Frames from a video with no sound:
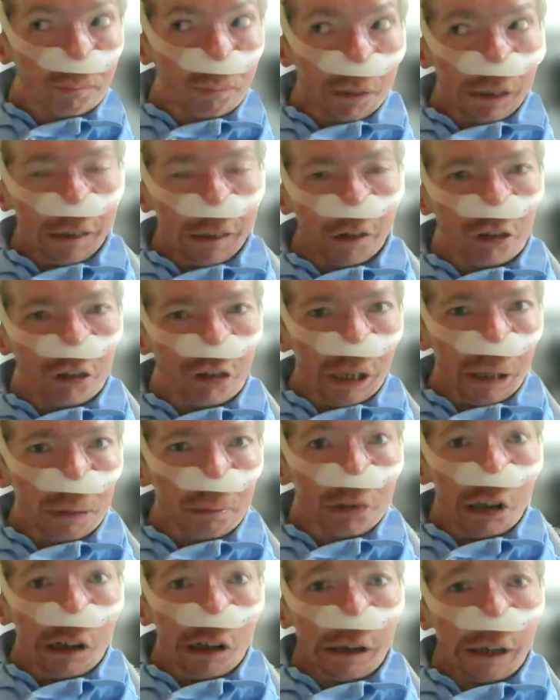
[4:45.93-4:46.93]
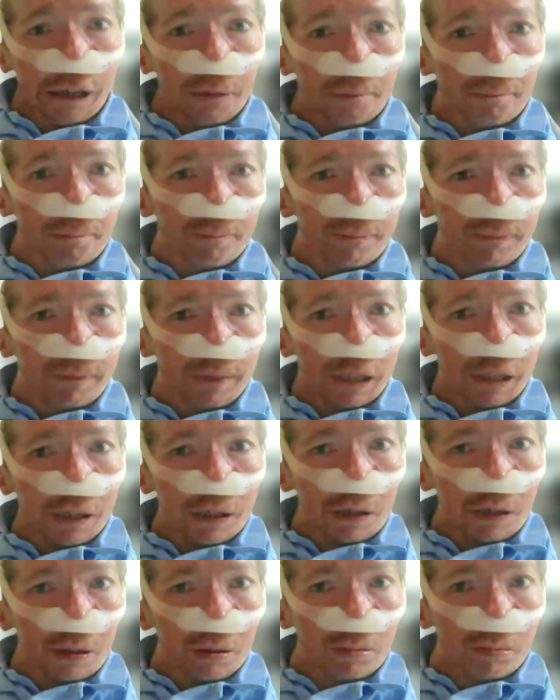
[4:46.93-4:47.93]
But at the same time,
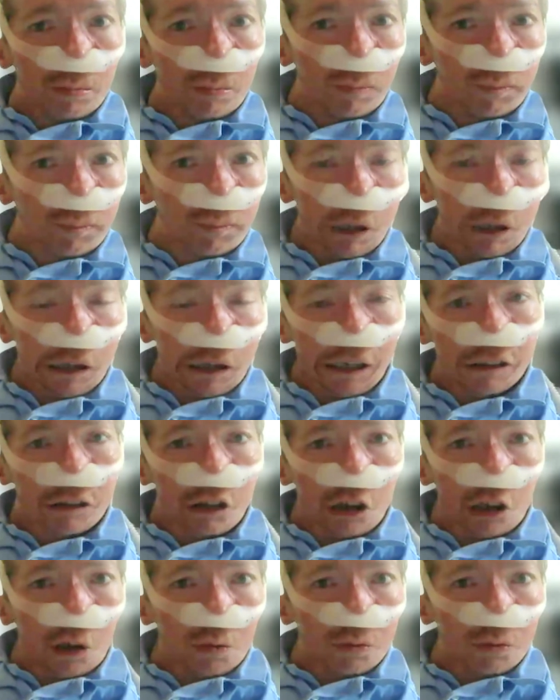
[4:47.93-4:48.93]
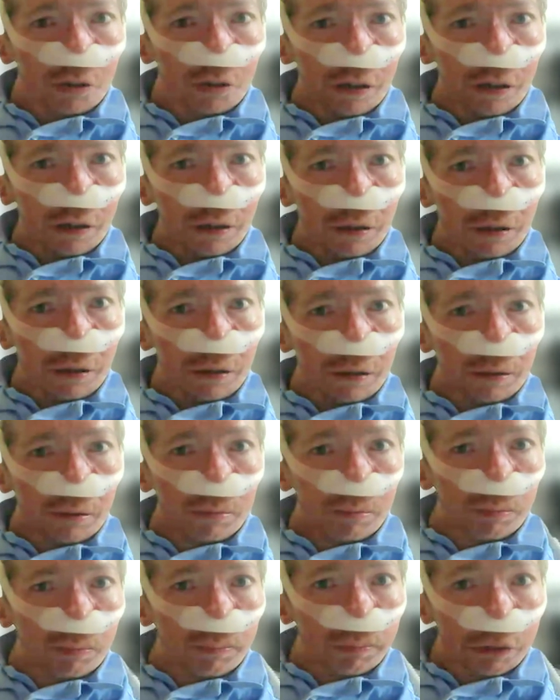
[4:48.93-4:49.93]
I don't
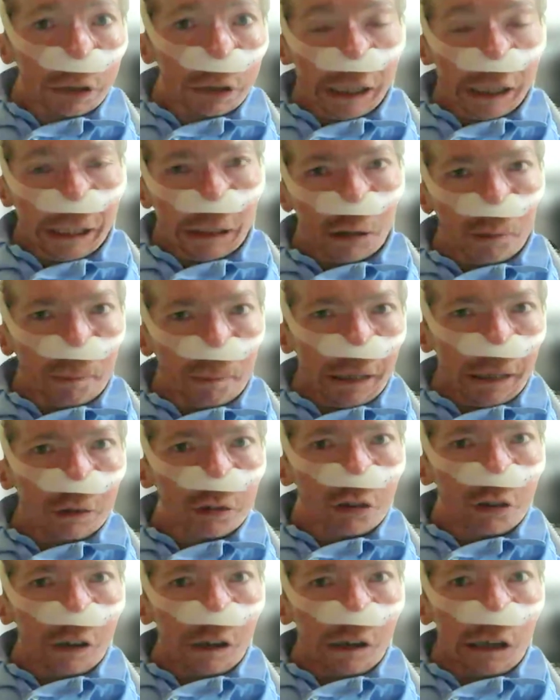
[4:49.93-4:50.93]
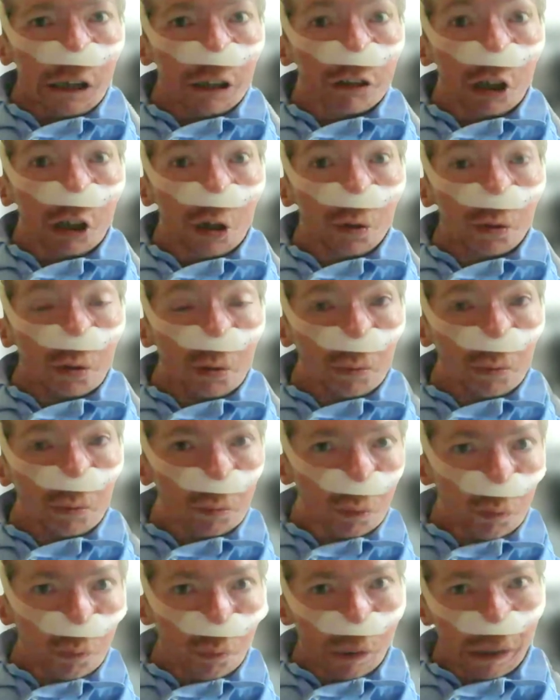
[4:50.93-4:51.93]
think about it. I don't
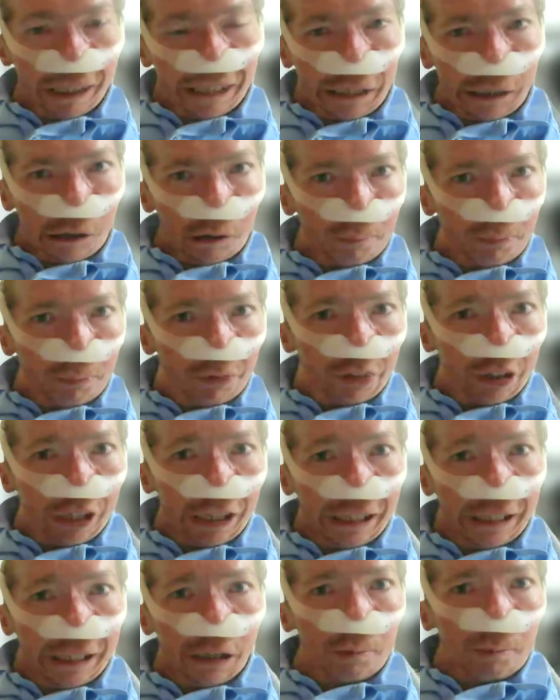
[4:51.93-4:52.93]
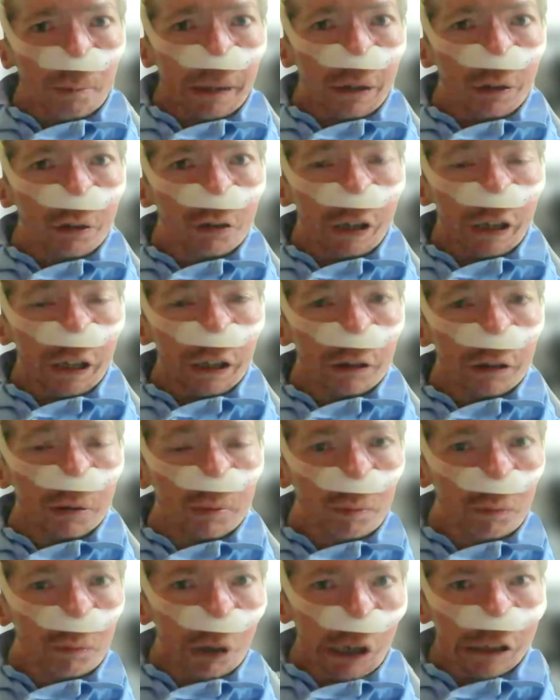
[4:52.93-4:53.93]
wake up thinking about it.
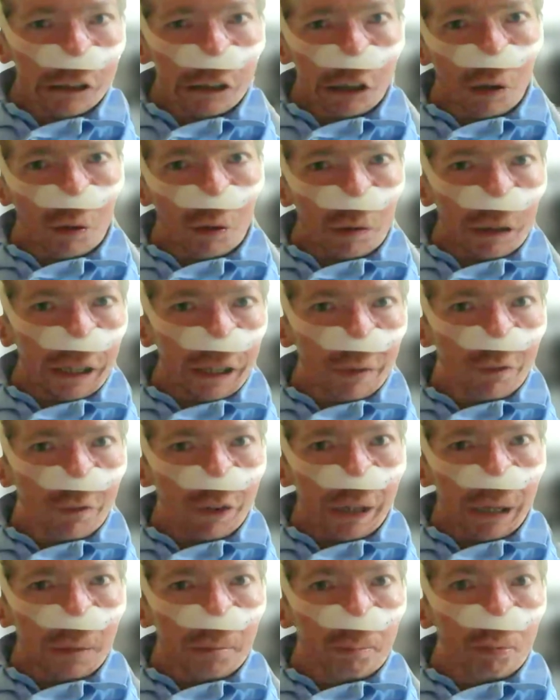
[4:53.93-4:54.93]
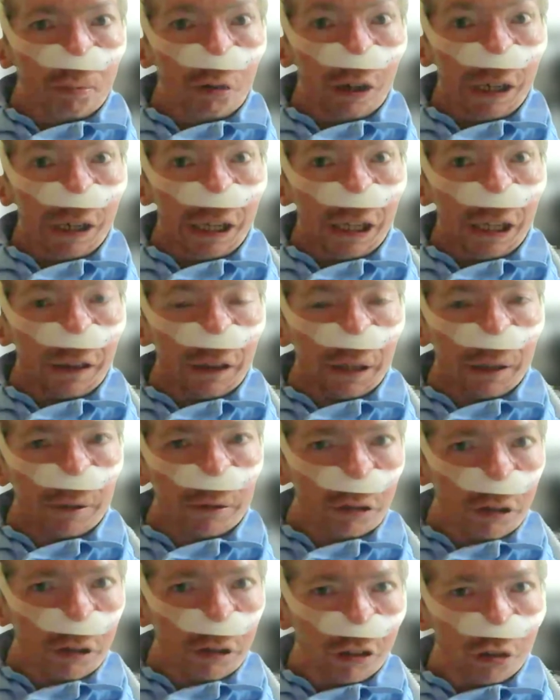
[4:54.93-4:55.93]
I don't live and breathe
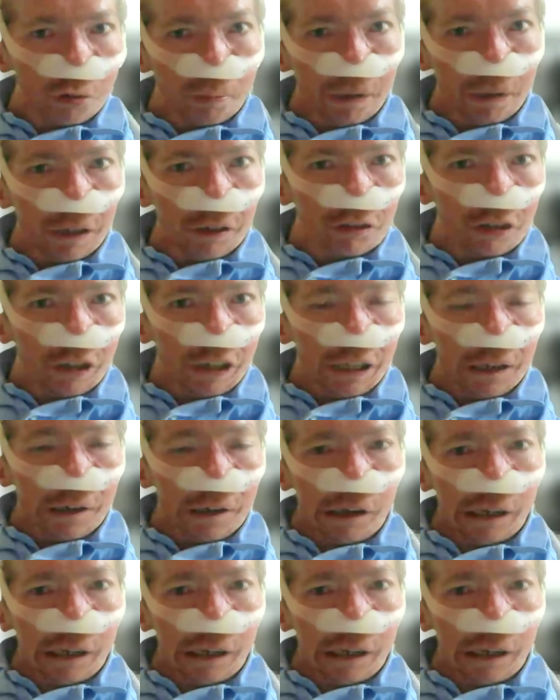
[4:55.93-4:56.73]
disability.